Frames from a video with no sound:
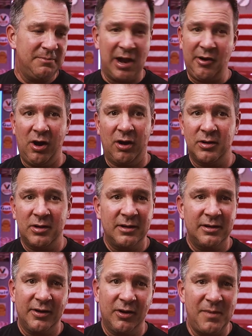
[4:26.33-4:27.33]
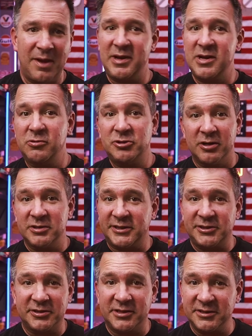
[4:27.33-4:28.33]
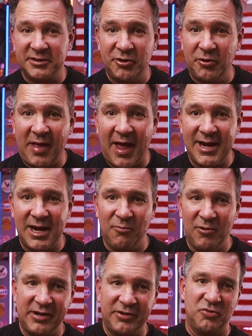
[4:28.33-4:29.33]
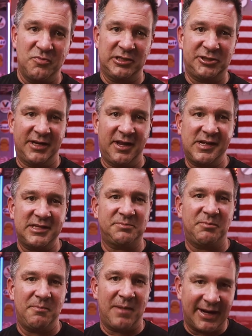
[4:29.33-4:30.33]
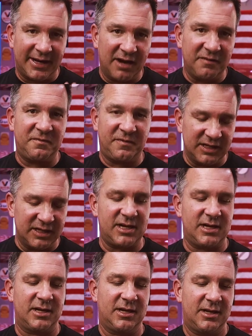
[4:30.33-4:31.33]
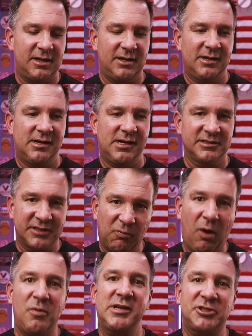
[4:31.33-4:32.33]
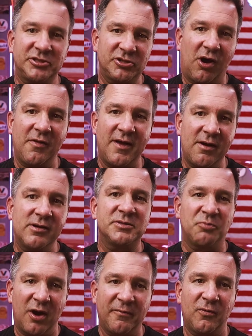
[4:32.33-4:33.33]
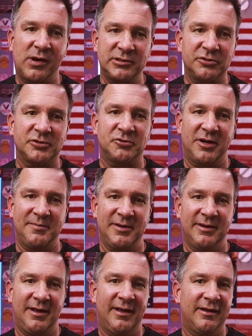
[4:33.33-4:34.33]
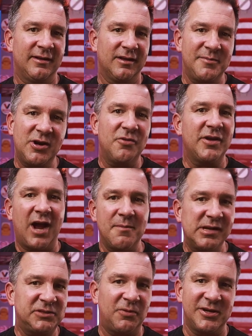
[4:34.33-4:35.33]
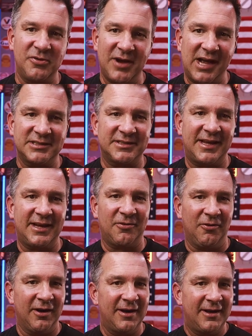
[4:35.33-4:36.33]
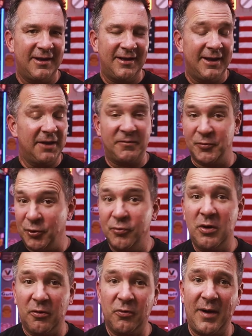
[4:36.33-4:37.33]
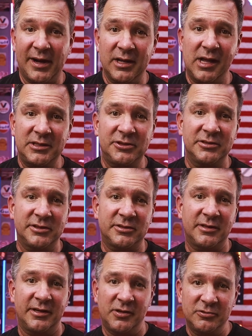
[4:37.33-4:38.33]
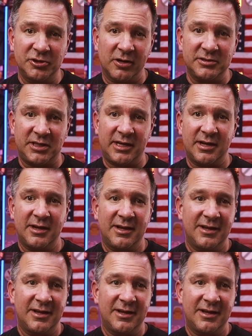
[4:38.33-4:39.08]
I don't know. You know, maybe New Jersey just doesn't do that, and I'm reading too much into this, but my gut feeling is that what we just saw there is preferential treatment. And let me know in the comments what you guys think, or if you do know the regulations in New Jersey.